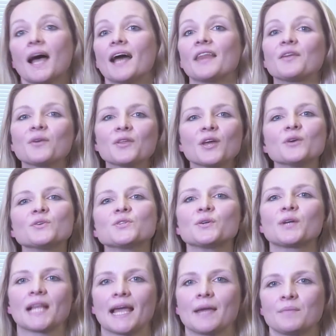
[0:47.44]
And there are those who
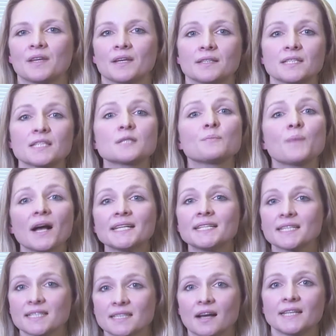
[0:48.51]
claim that, despite
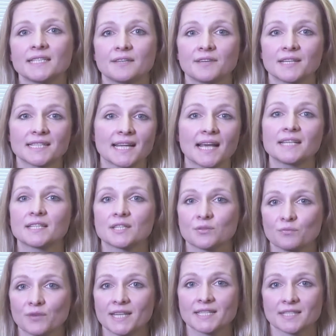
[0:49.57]
its scientific status
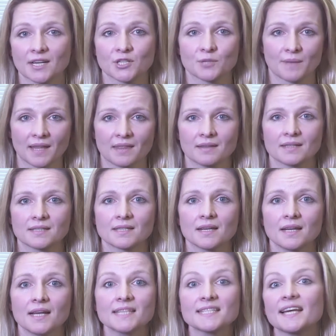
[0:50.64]
and research methods,
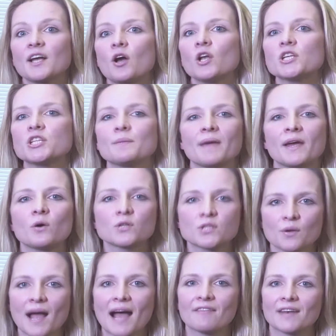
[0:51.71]
psychology may
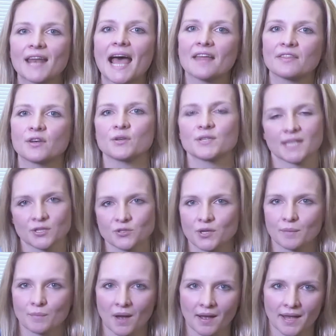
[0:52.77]
also have an
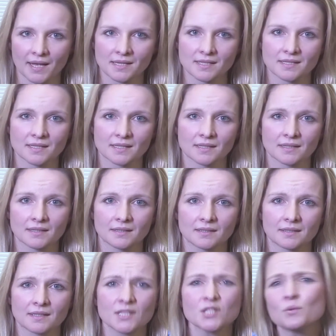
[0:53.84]
ethnocentric bias.
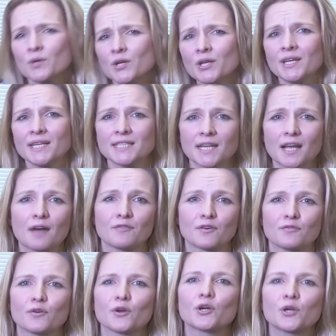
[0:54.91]
So what do you need to cover
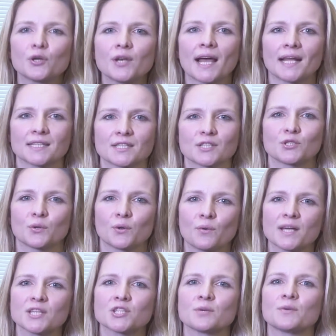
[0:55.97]
for a good answer to a
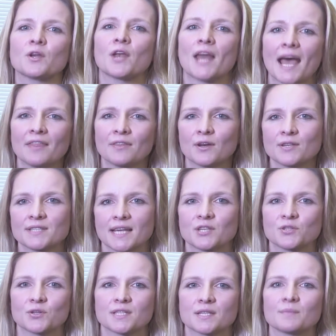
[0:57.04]
question on
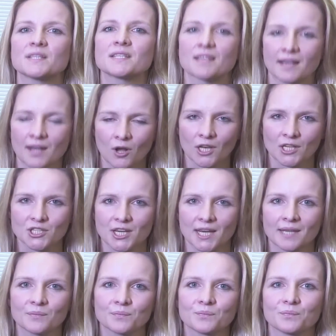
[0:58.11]
ethnocentrism in psychology?